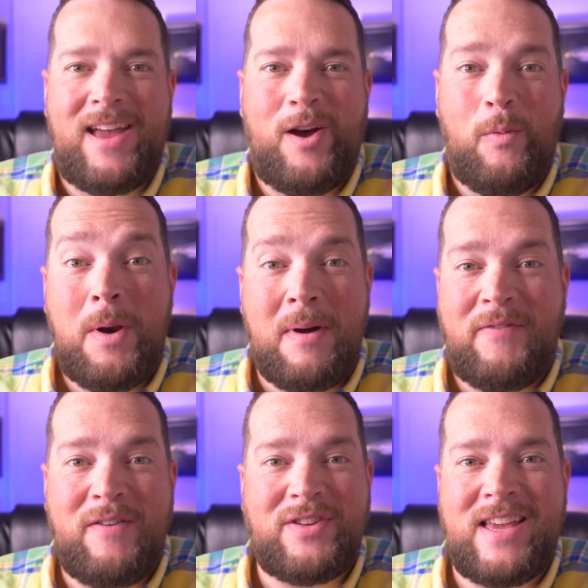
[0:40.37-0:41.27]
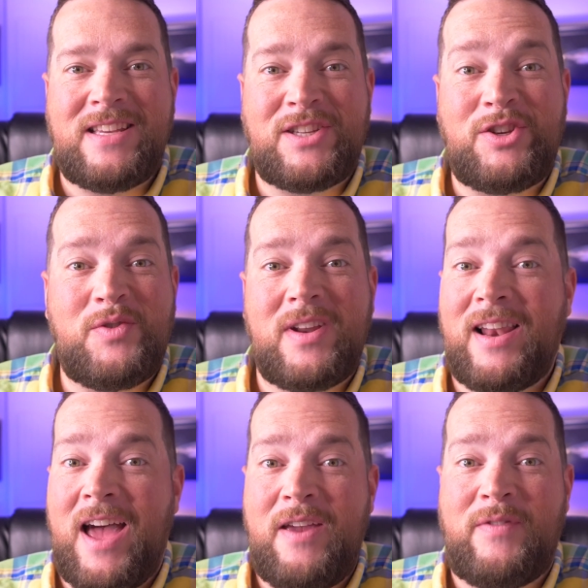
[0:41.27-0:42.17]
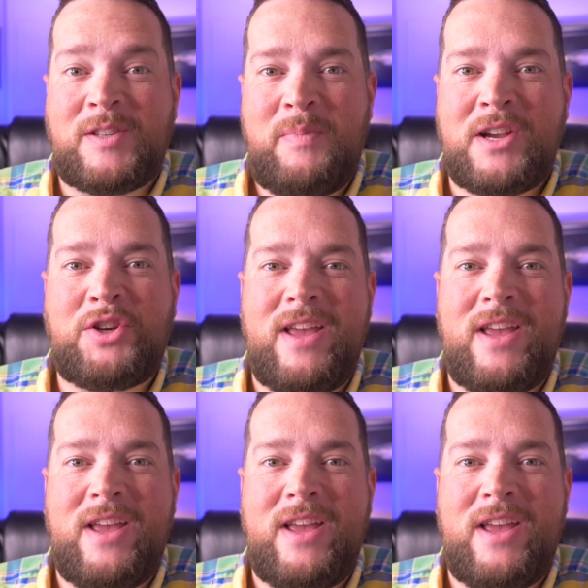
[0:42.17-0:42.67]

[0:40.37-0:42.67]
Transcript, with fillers: One of my favorite things to do in life, especially